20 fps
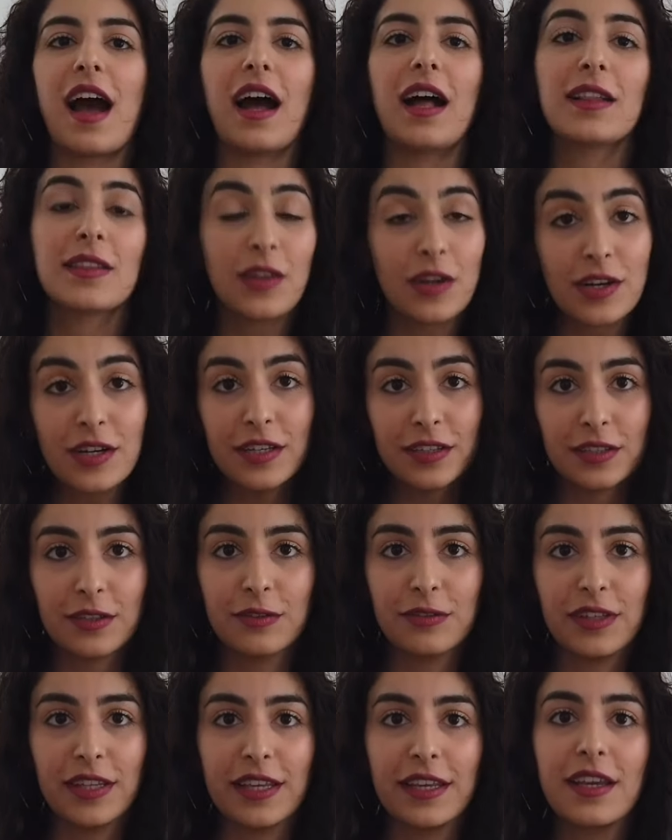
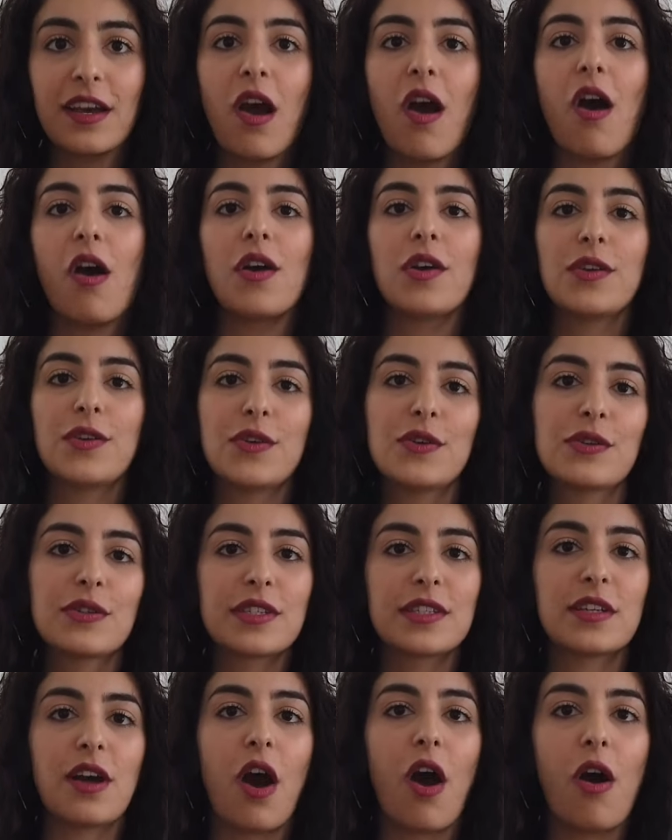Alternatively,
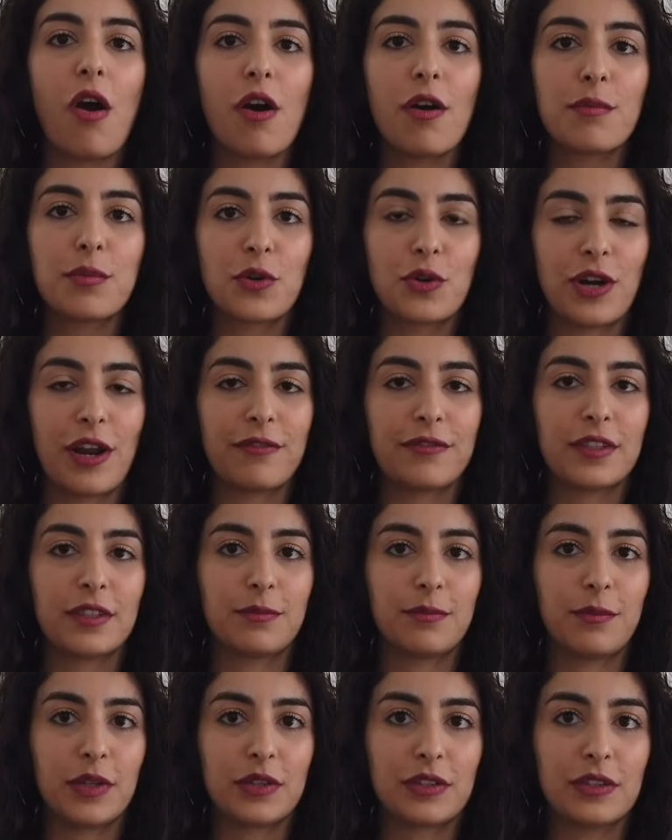use the
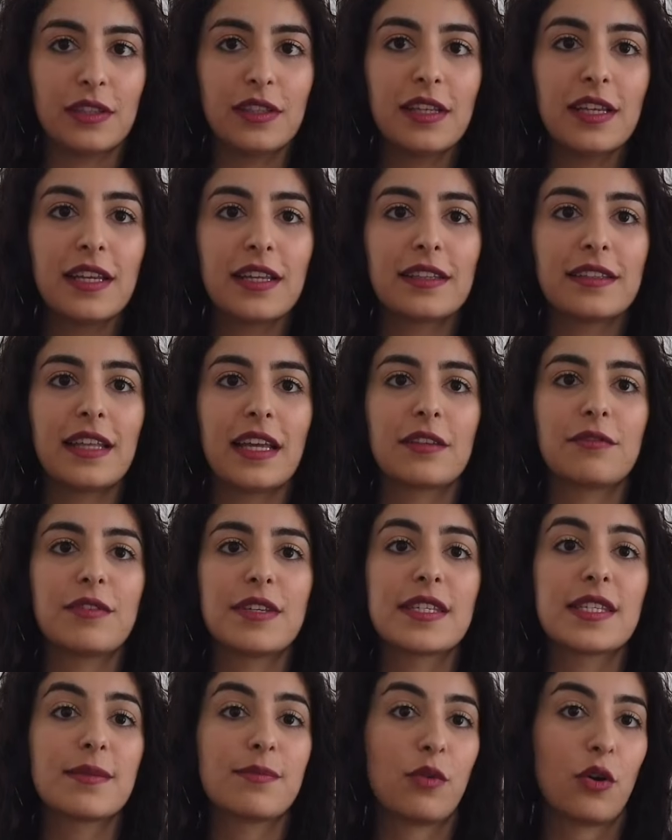home-crafted bottle that
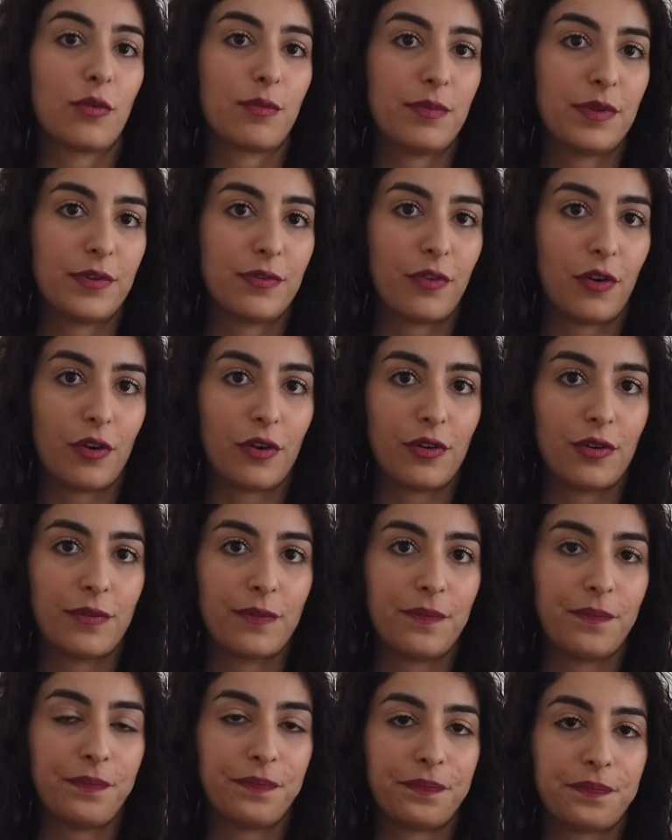we spoke before.
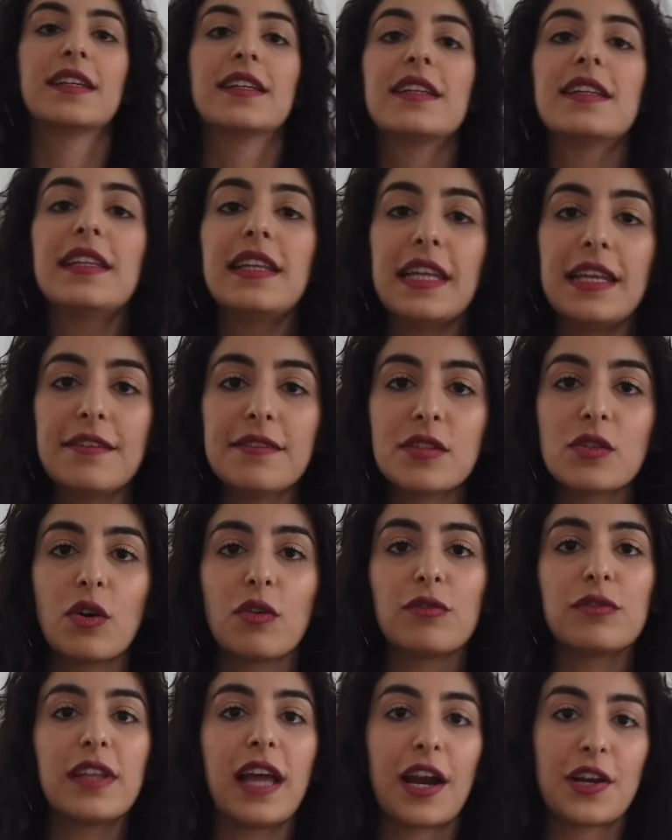Leaves
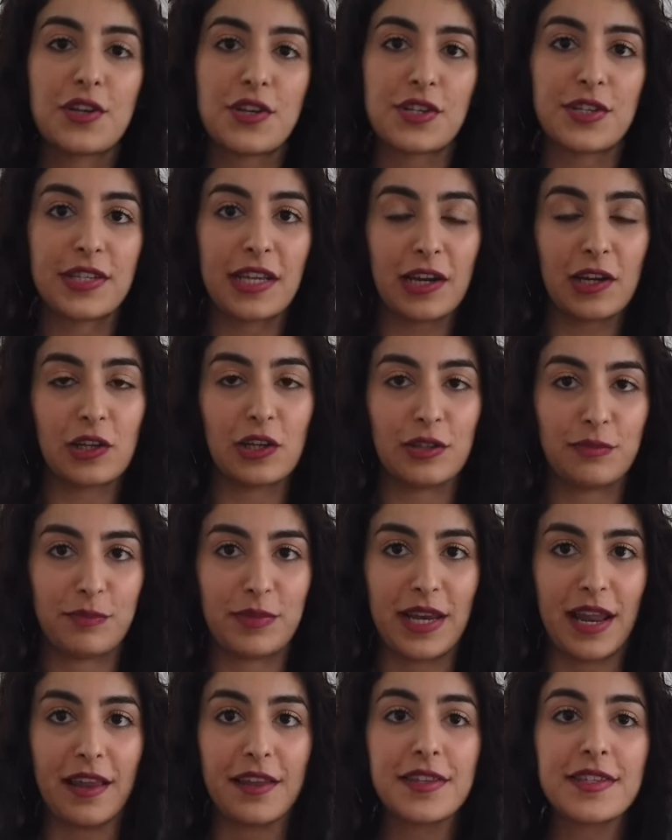of larger succulent
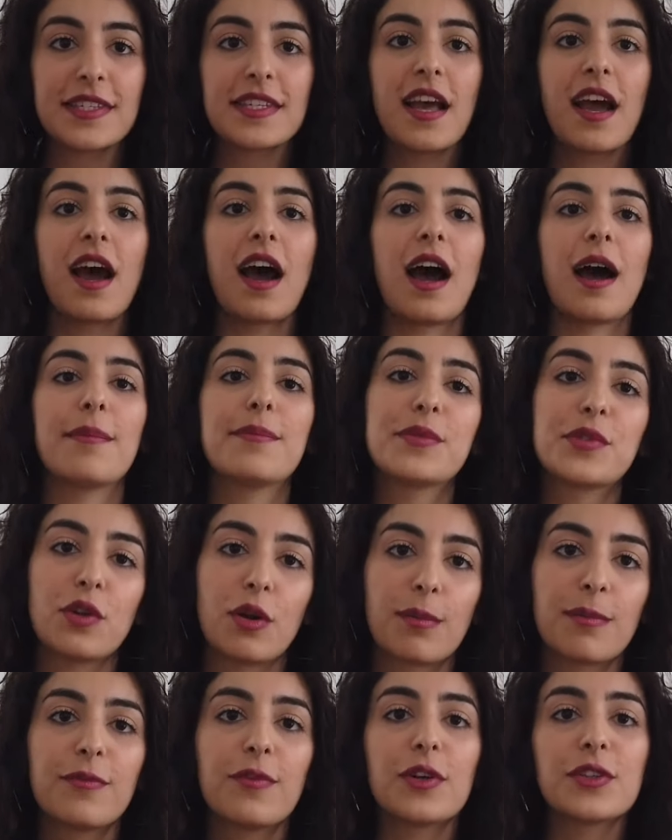plants
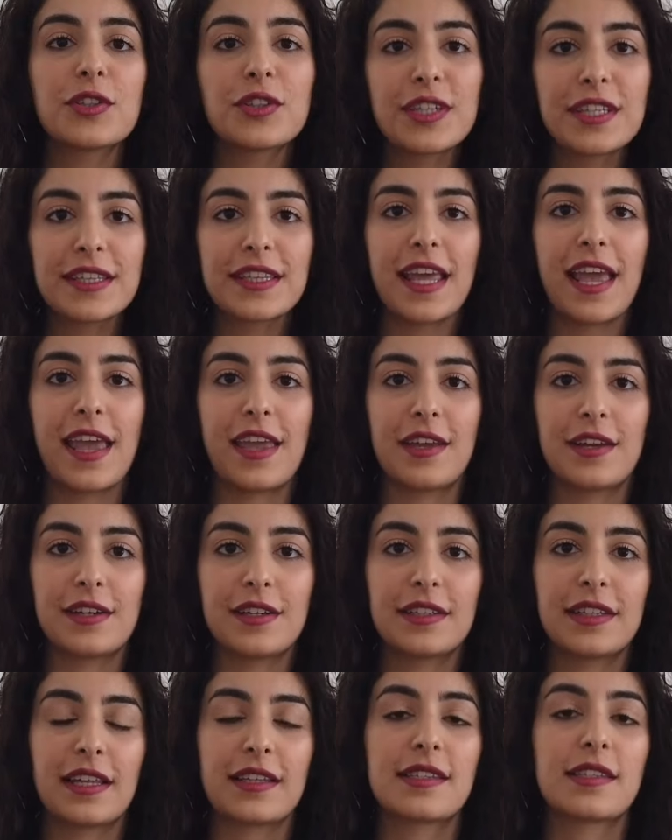absorb water in the
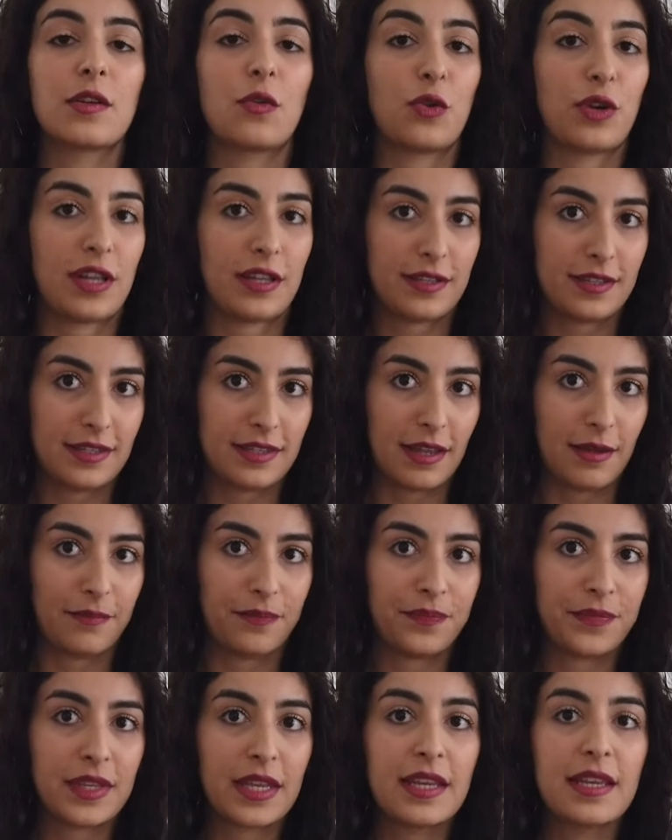air that surrounds them,
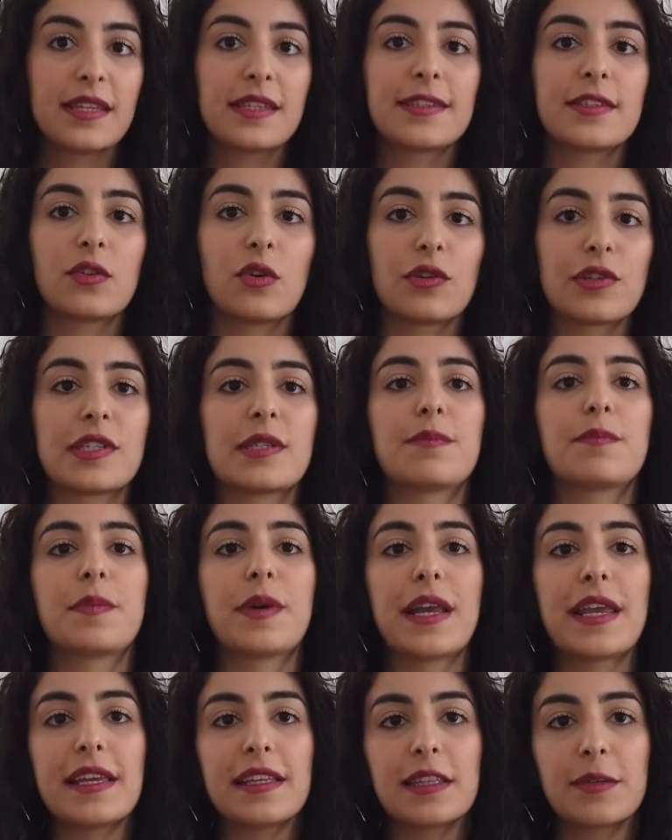so
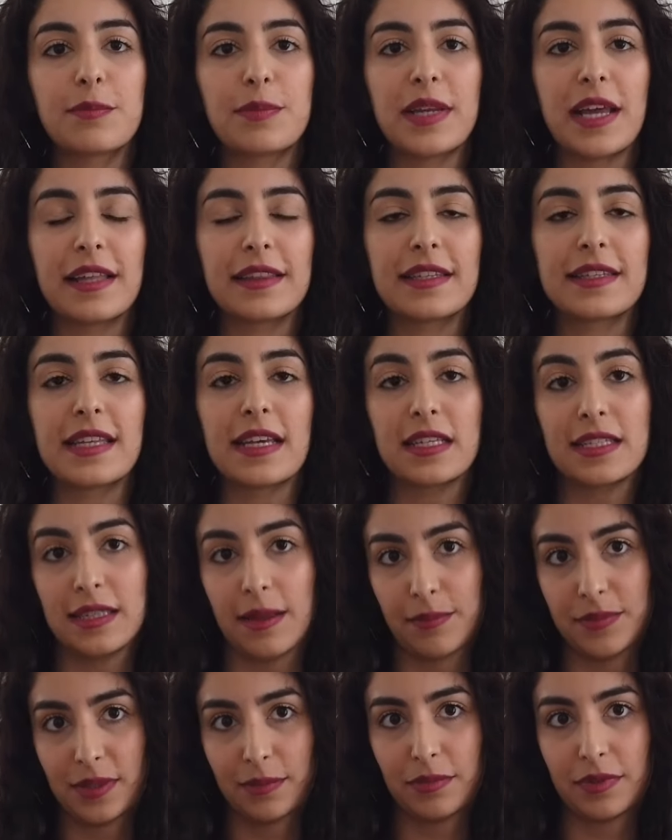spraying the plant is
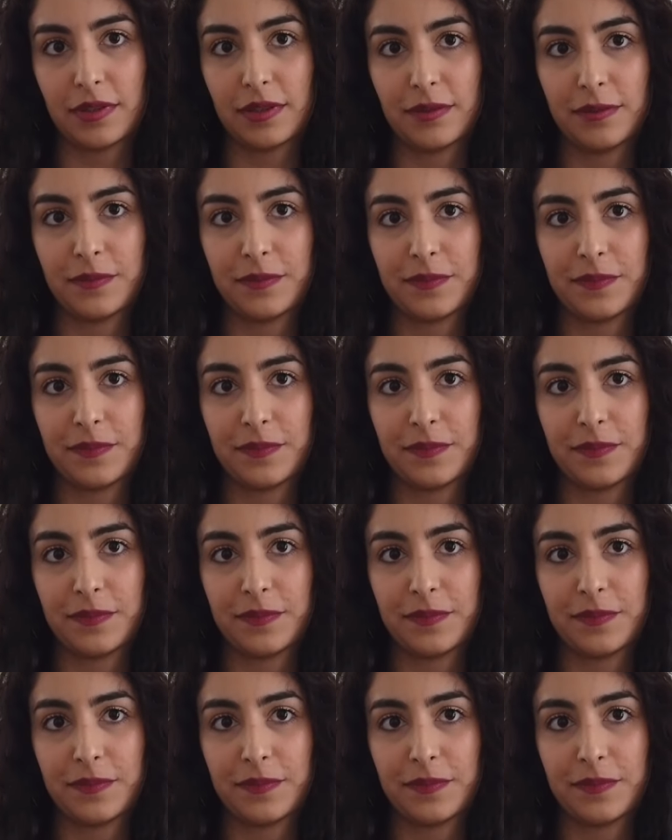acceptable.